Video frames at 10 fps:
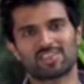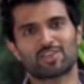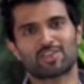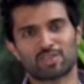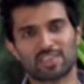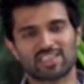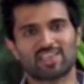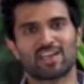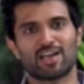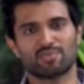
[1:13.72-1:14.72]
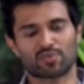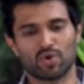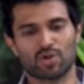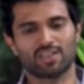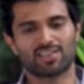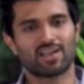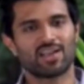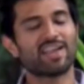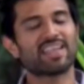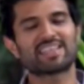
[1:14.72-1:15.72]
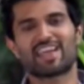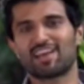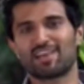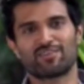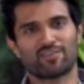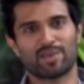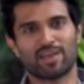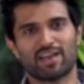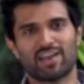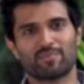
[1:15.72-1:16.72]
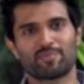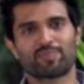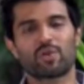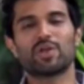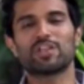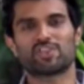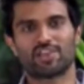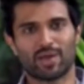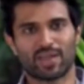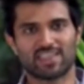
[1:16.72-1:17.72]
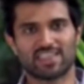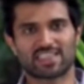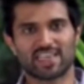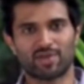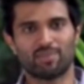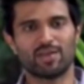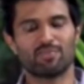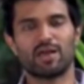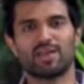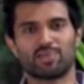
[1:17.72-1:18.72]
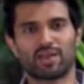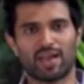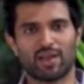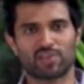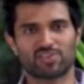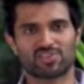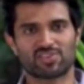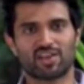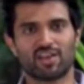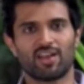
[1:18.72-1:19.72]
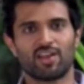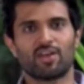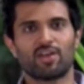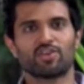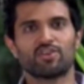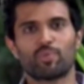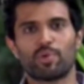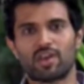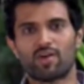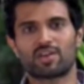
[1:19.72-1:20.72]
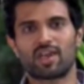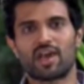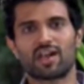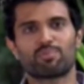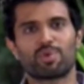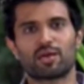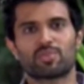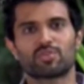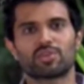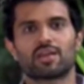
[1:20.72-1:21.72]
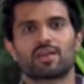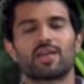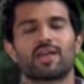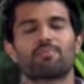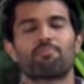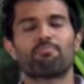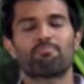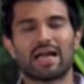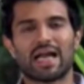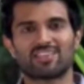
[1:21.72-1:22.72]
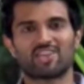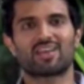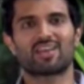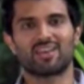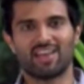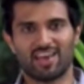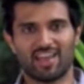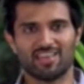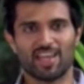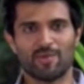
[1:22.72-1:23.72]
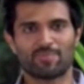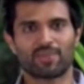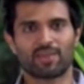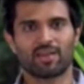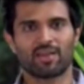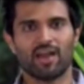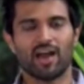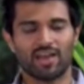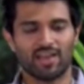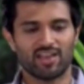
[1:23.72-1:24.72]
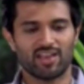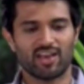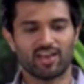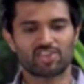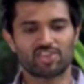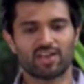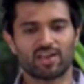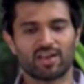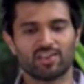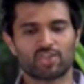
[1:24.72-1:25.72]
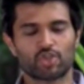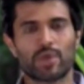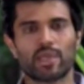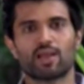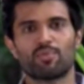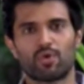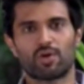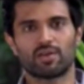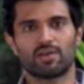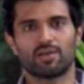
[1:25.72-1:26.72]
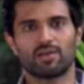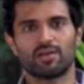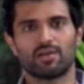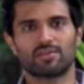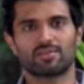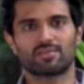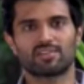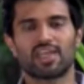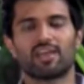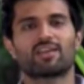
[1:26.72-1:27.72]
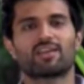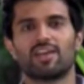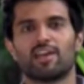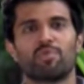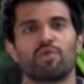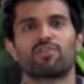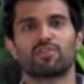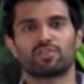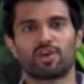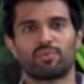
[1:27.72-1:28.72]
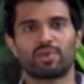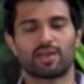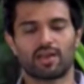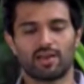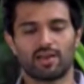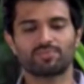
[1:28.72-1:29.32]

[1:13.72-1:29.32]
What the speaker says: to Sid Sriram's vocals. He's killed it for me again. Witch in Mai, this time in multiple languages. Jubin Nautiyal and Palak Muchal create magic in Hindi. Hari Charan and Shweta Mohan Singh did a beautiful job in Kannada.